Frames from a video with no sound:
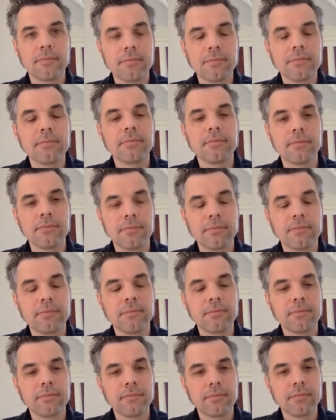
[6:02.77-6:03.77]

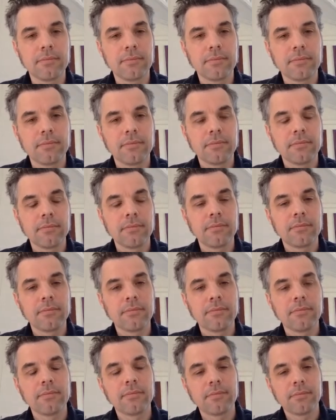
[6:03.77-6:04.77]

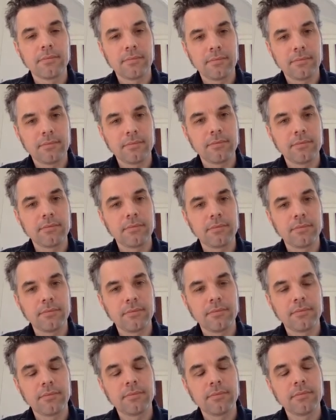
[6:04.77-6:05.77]

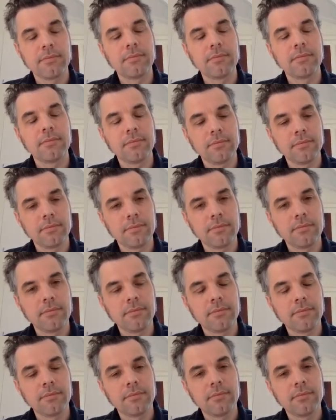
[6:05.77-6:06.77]

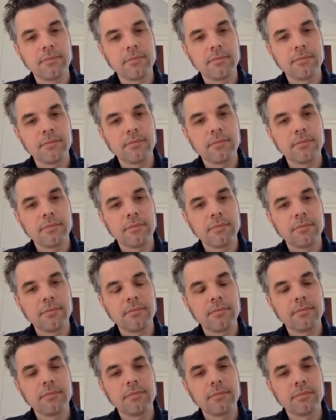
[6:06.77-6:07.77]

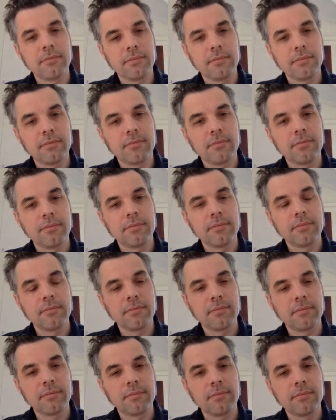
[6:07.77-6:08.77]

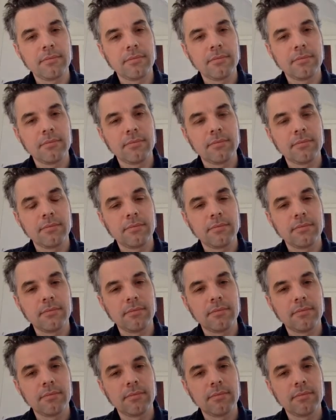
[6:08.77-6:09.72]
[no speech]